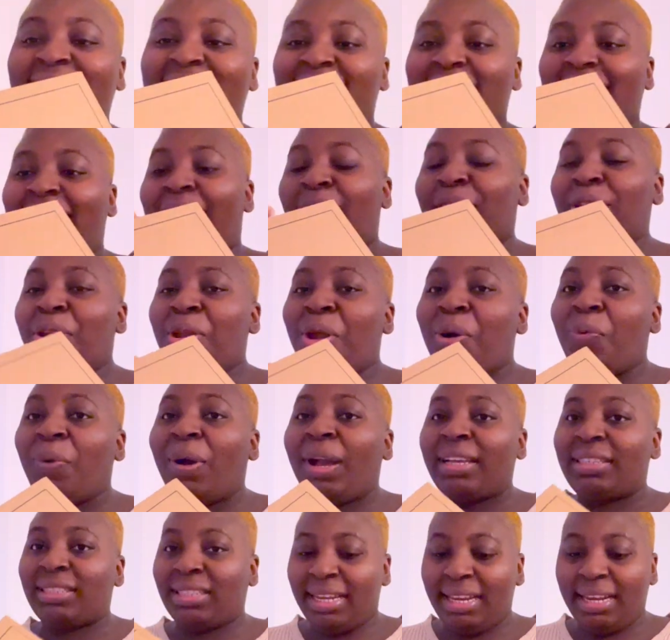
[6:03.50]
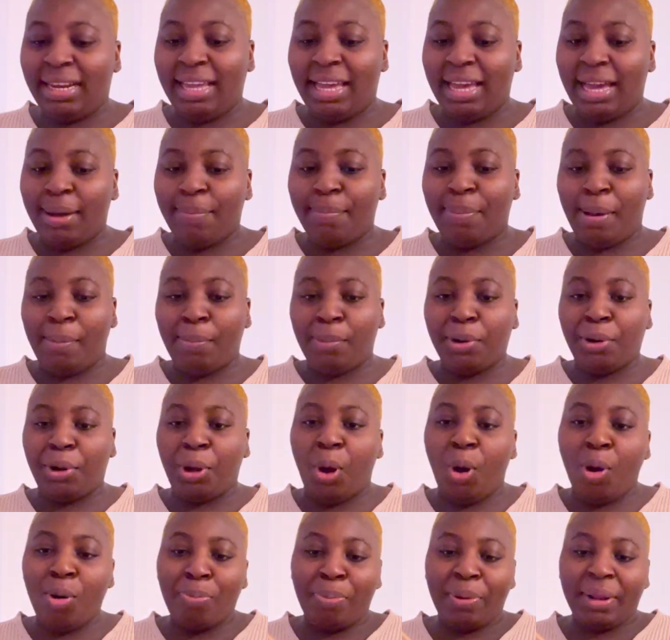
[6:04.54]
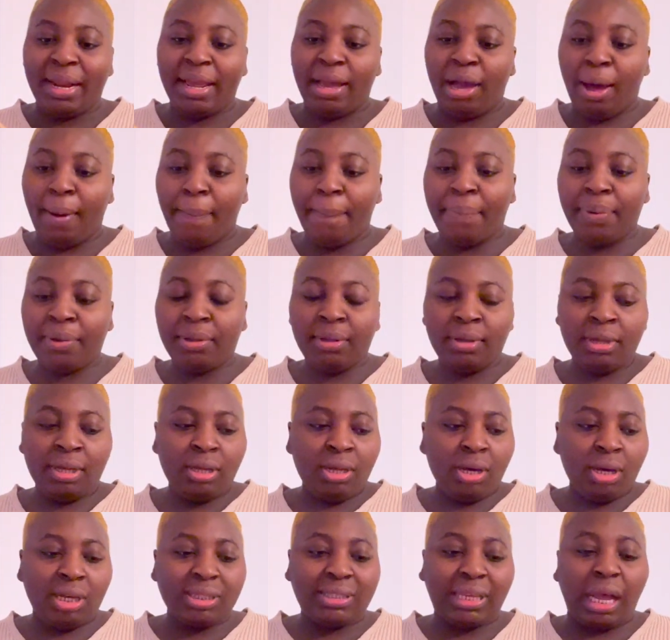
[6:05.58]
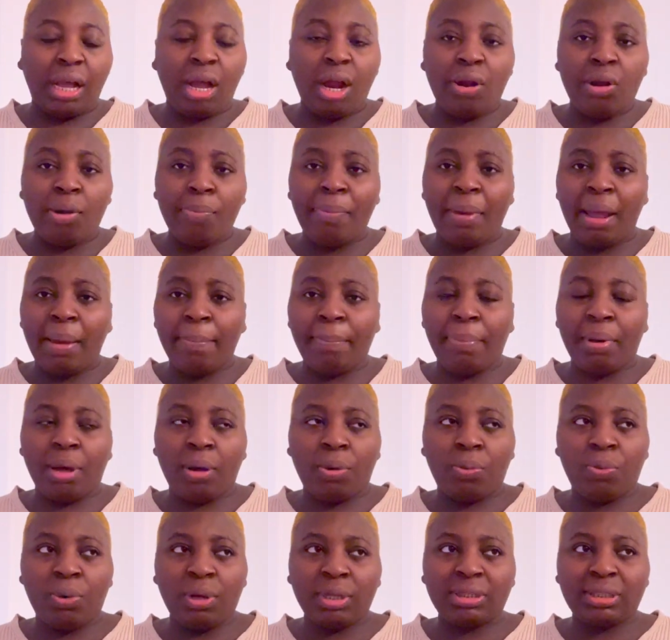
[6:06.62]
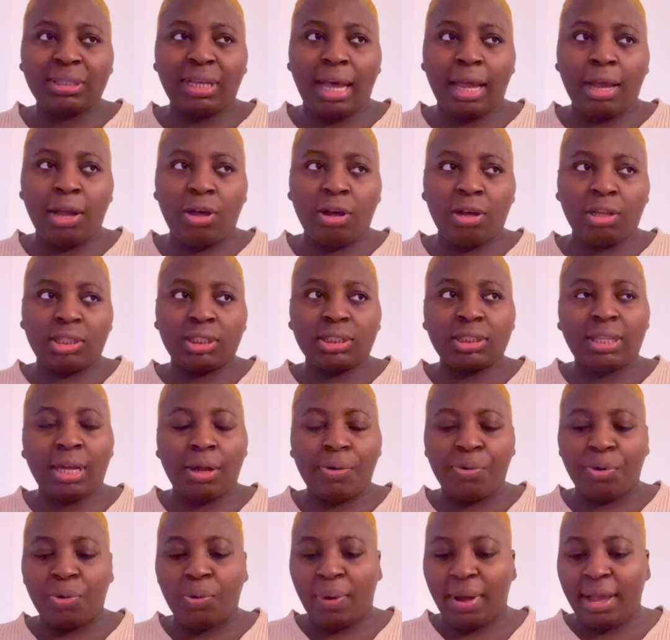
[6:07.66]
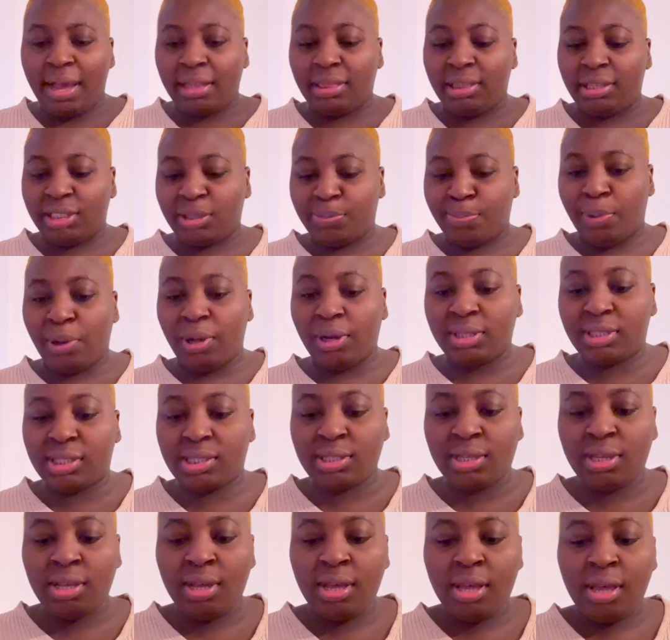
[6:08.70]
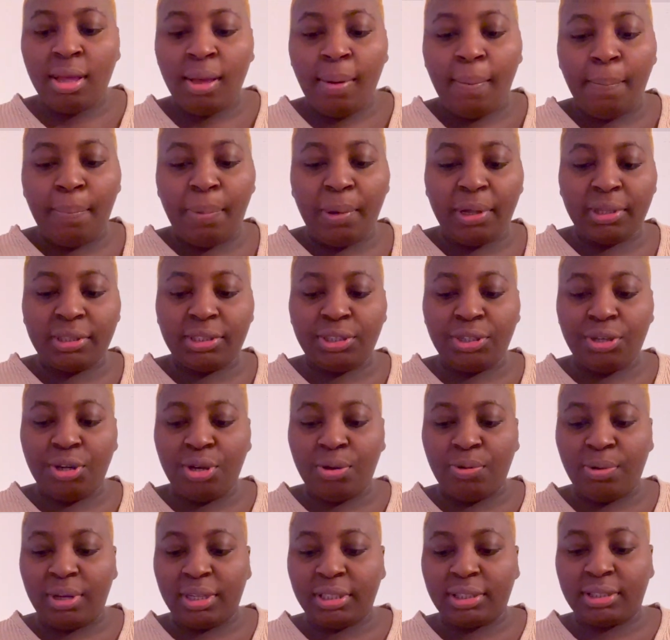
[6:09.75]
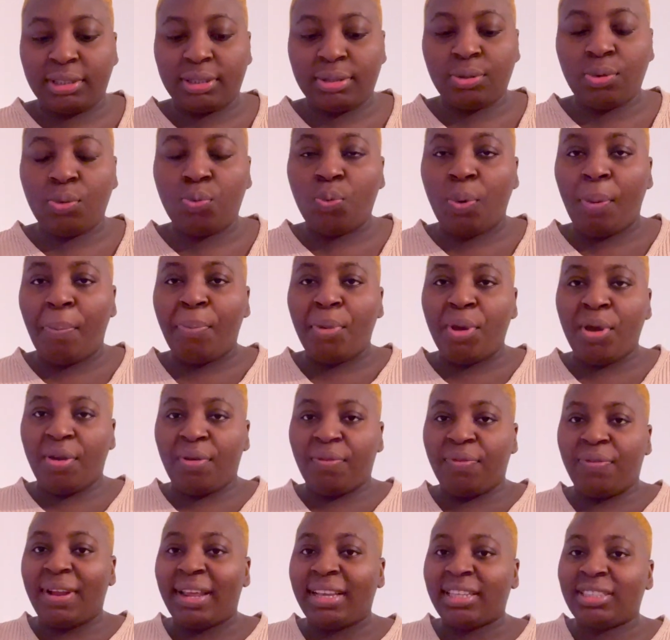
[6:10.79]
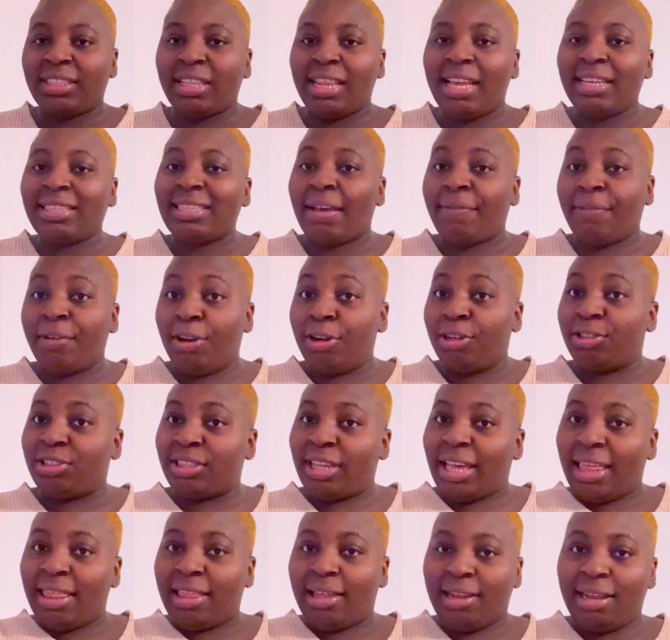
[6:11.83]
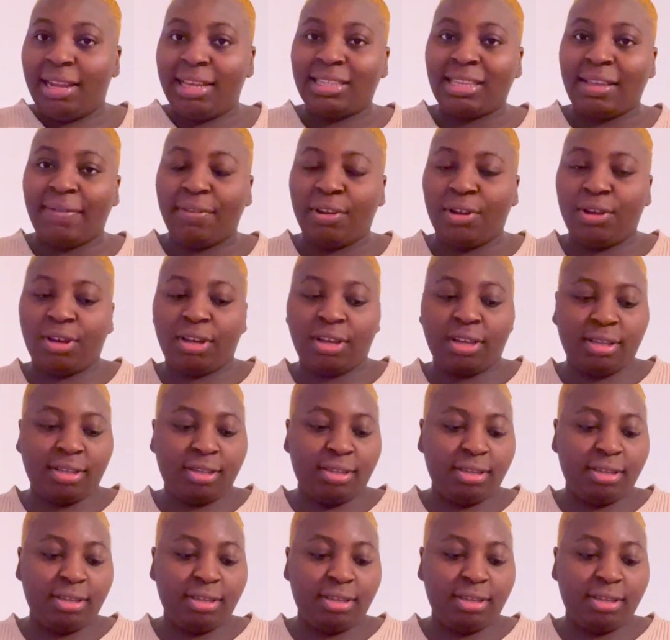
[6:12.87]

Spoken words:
I don't know what is in here, but I'm gonna open it up because I can't remember what I got that required this box. But you know what? Remove. Let's have a look together. Let's have a look.